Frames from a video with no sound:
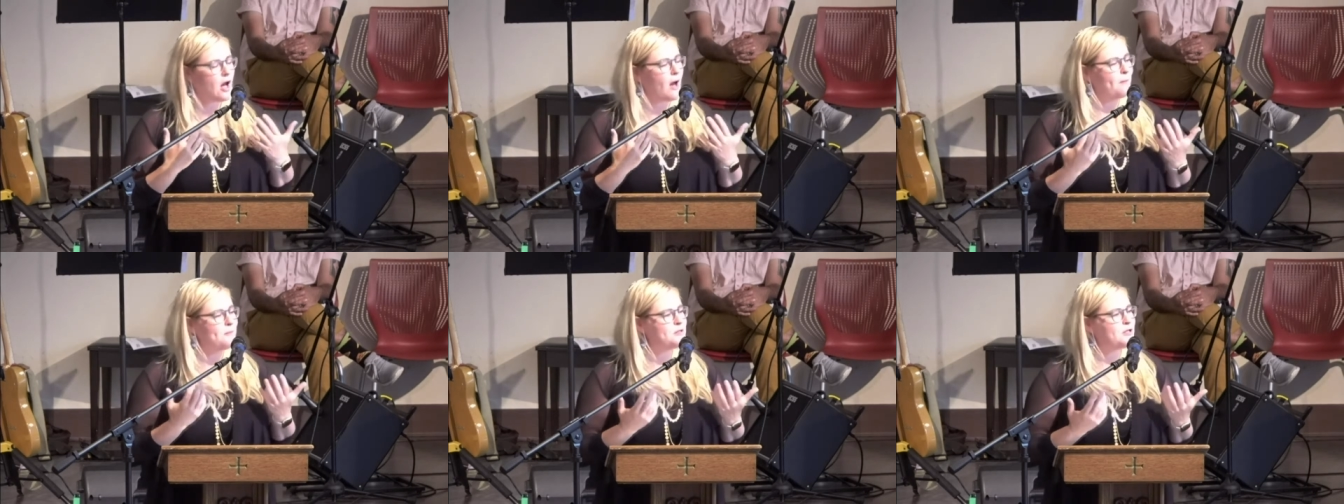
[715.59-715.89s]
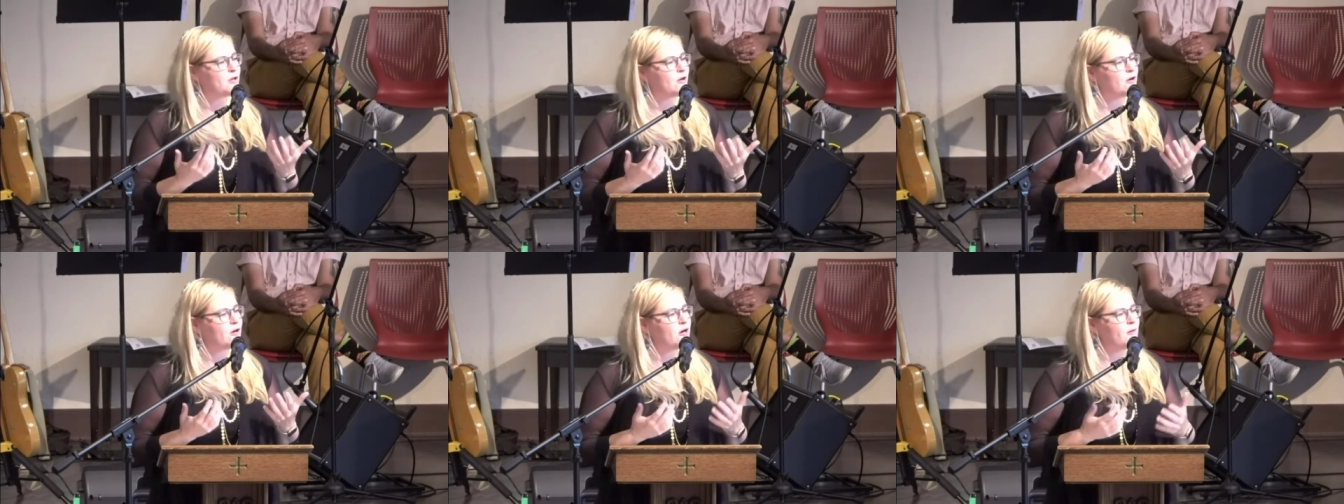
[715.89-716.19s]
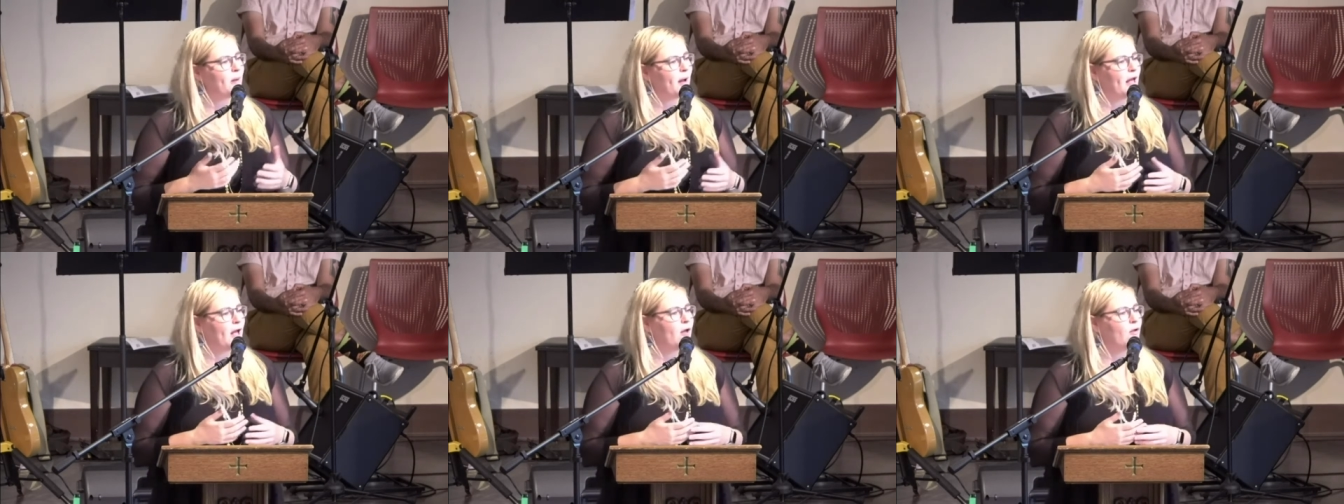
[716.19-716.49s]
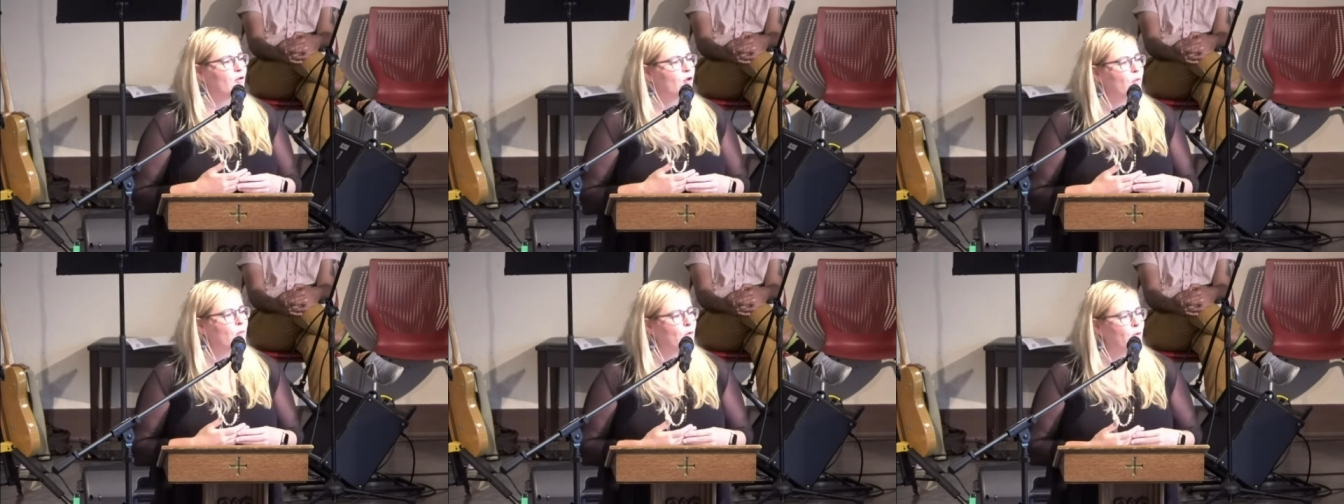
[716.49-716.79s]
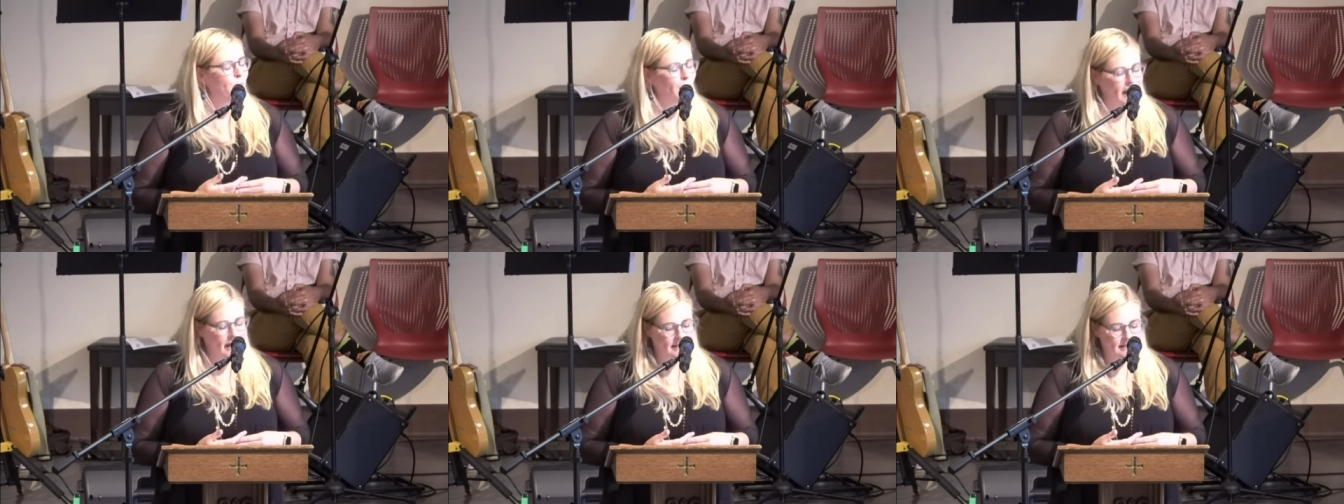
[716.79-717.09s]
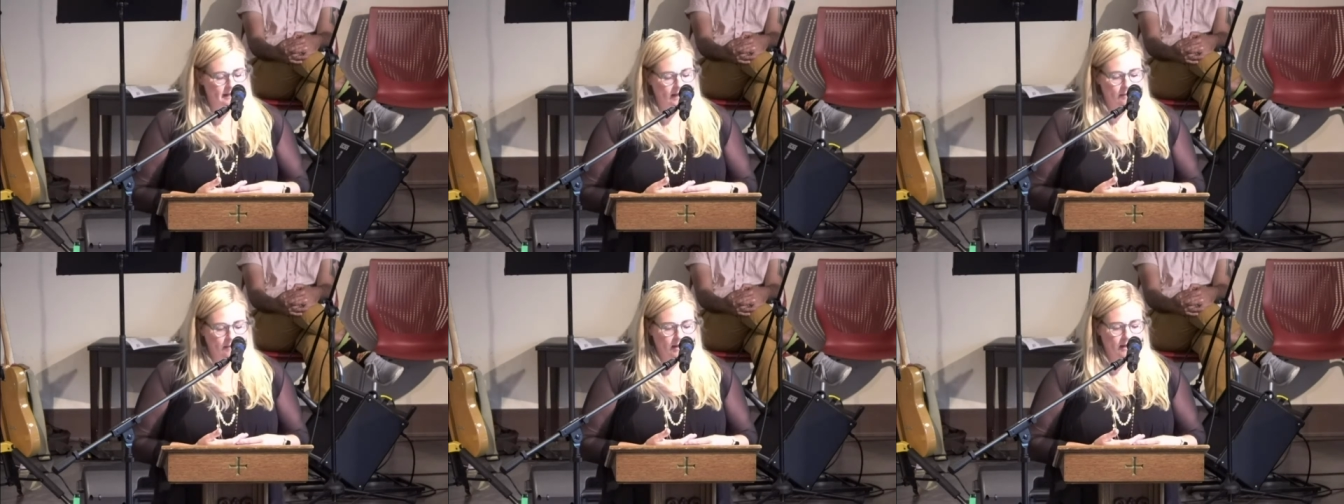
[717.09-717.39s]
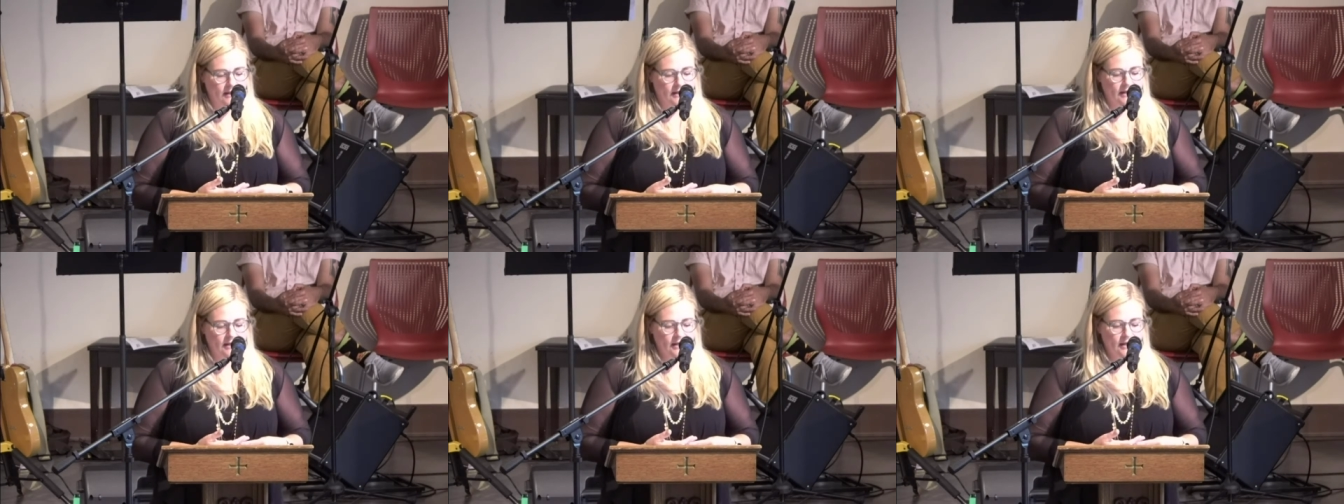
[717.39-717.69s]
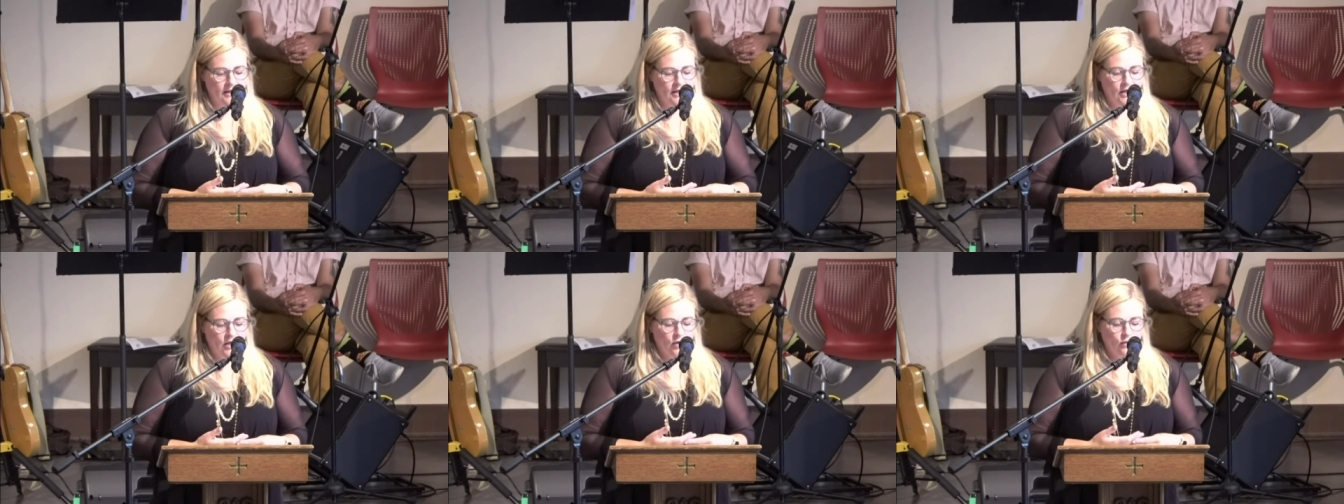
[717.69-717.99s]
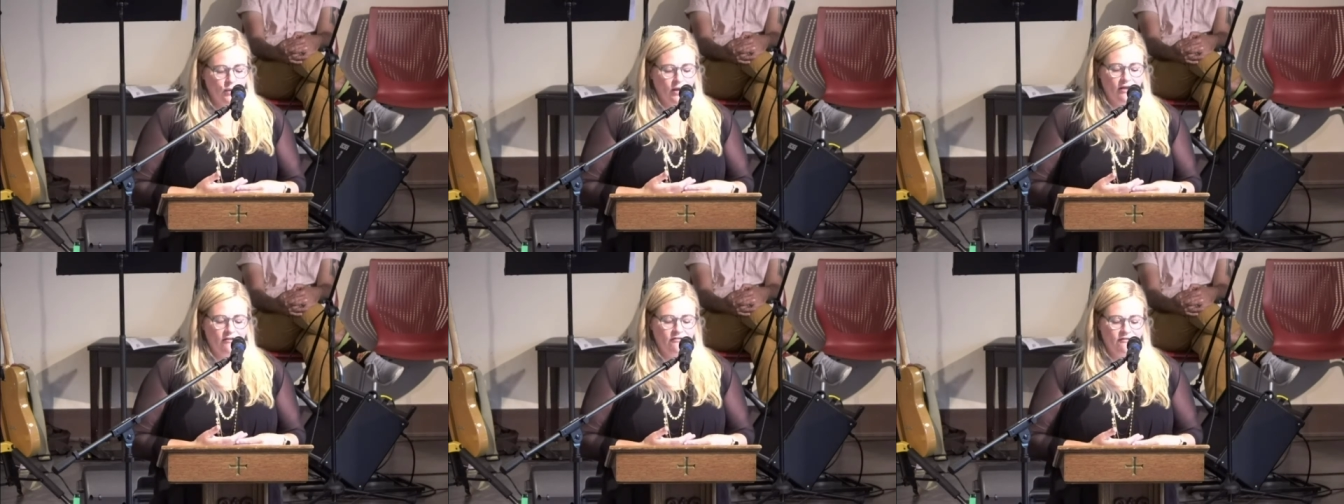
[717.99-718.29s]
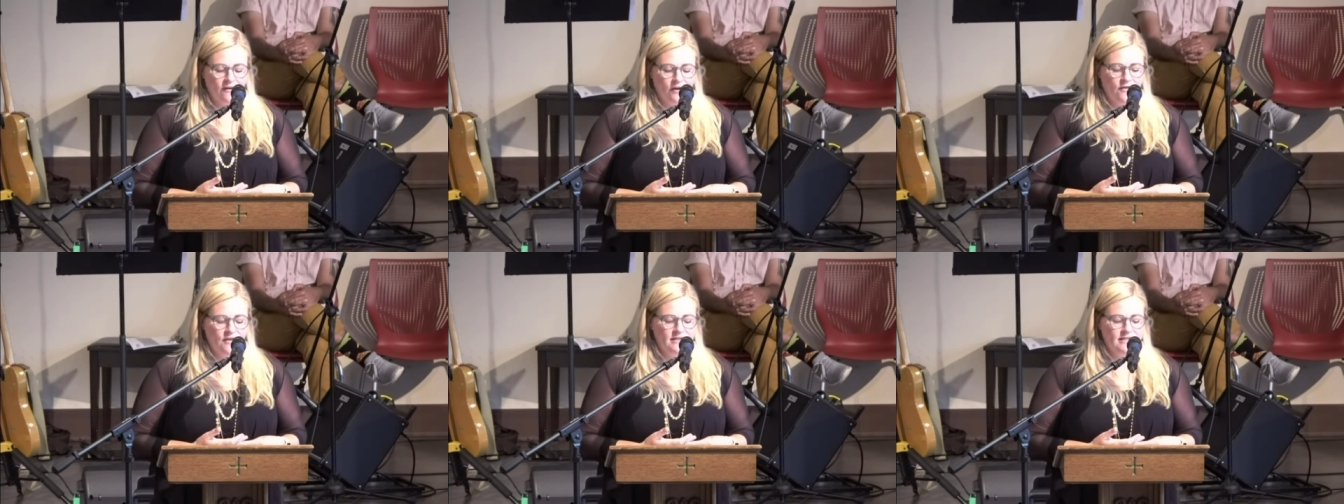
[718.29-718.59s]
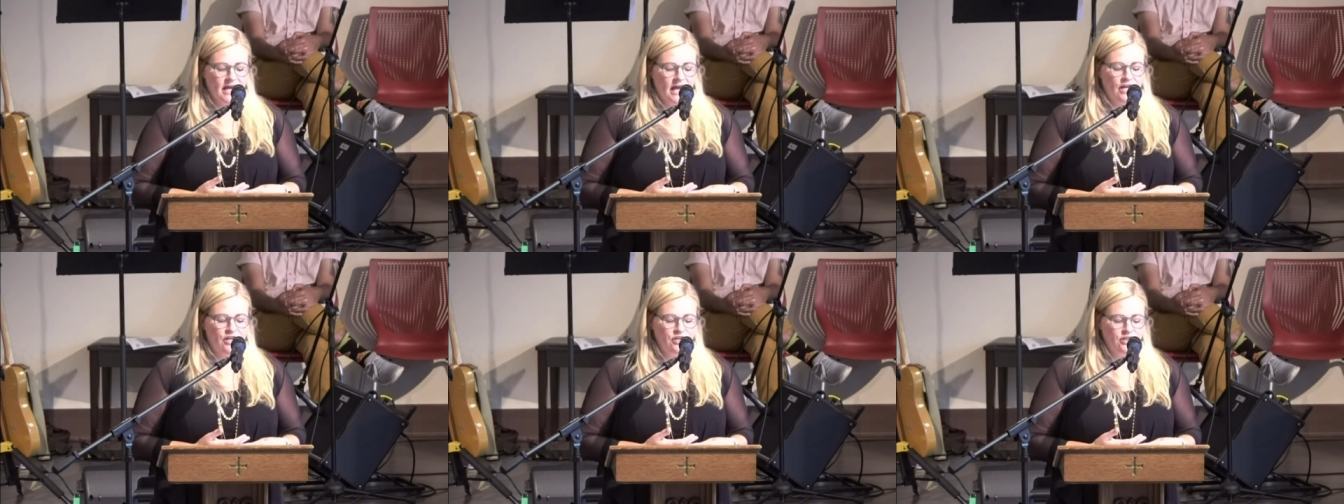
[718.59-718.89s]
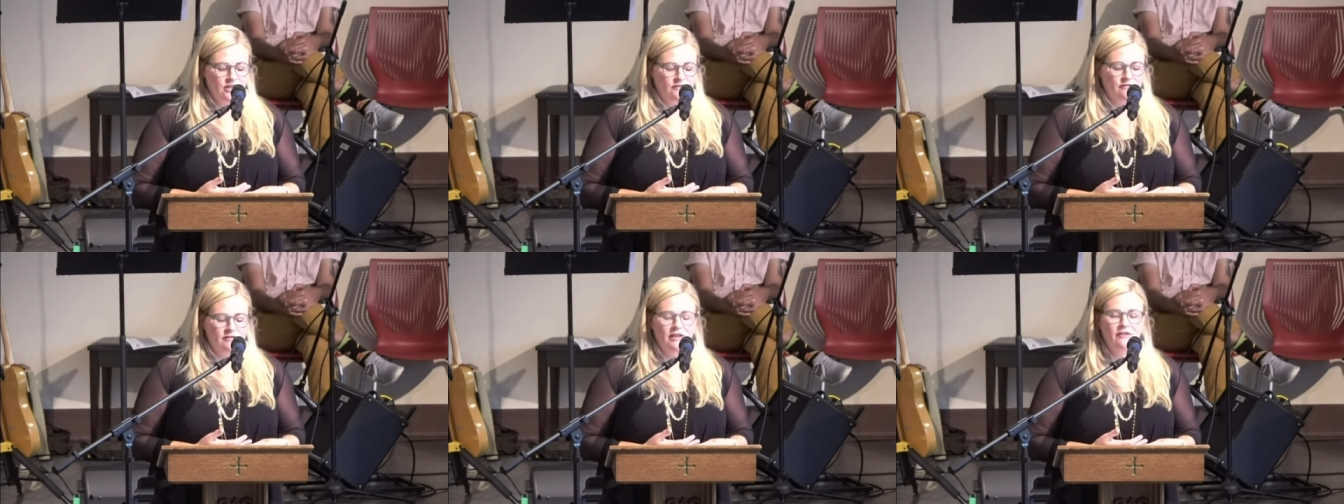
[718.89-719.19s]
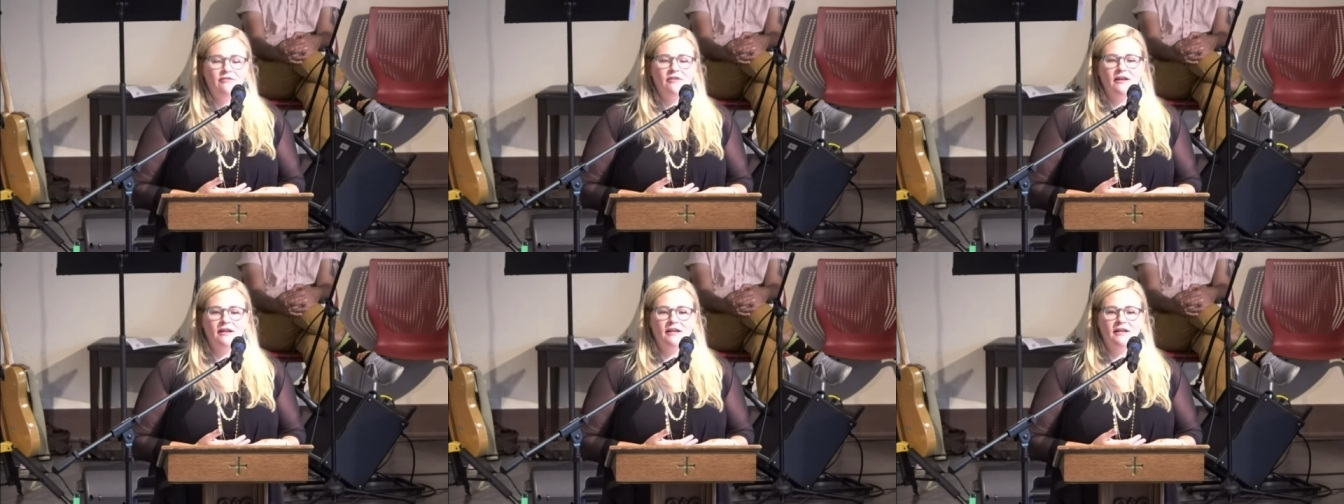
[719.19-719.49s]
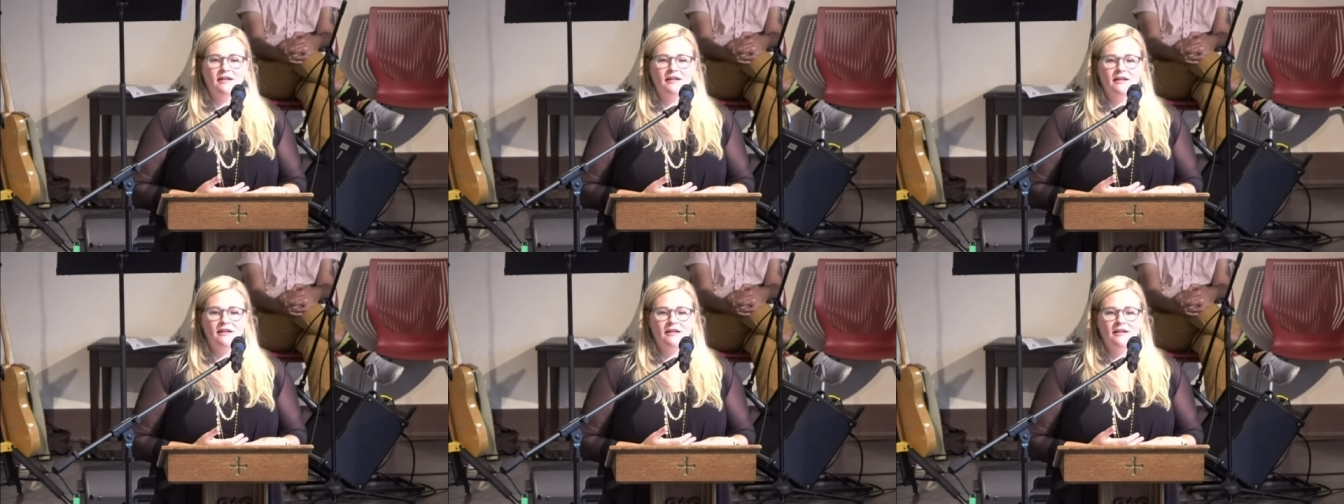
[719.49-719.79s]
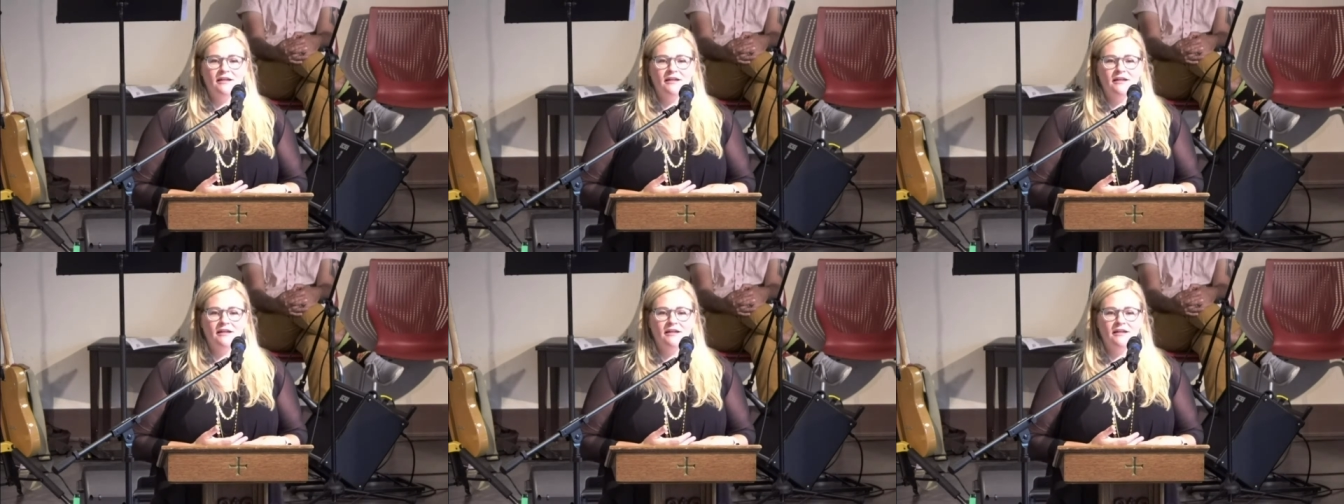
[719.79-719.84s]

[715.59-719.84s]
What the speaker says: upturned by a global pandemic, we feel the tension of living